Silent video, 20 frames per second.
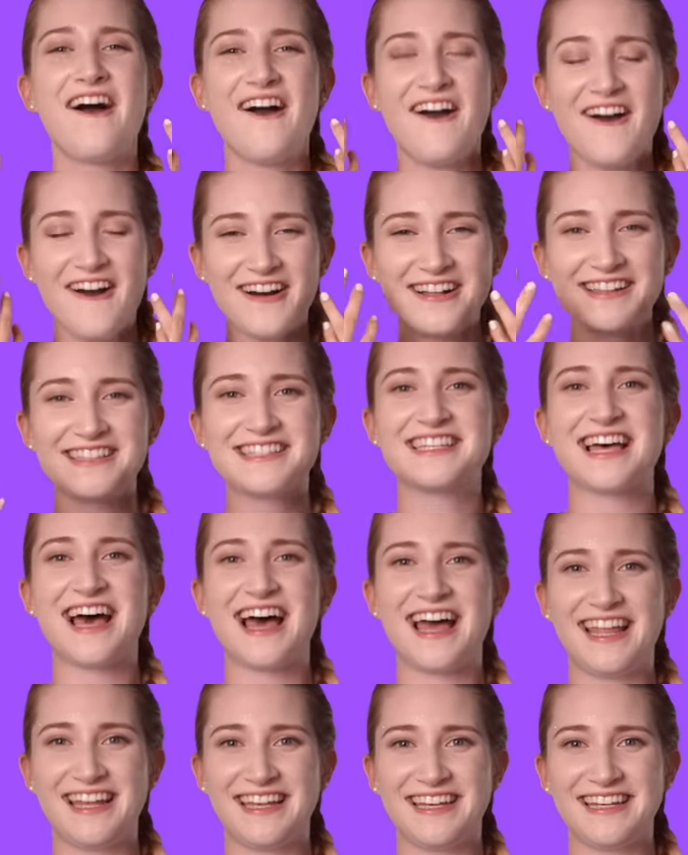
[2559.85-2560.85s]
All
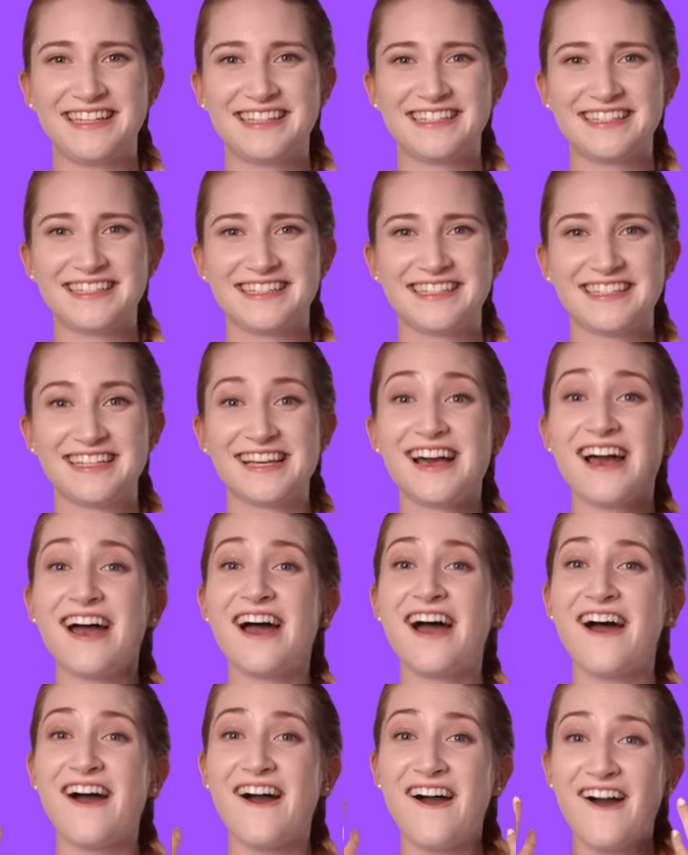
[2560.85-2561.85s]
done.
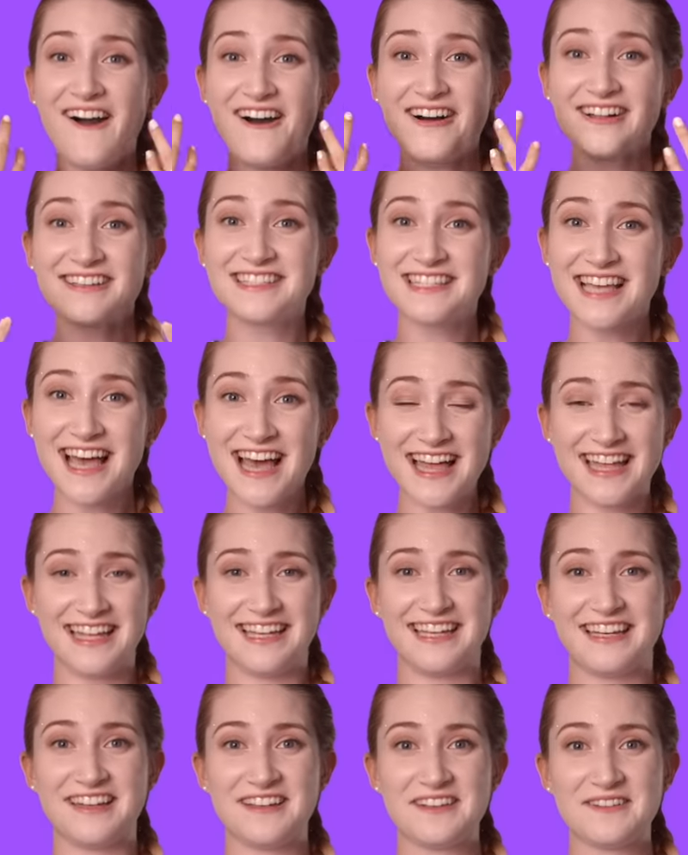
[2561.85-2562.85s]
All done.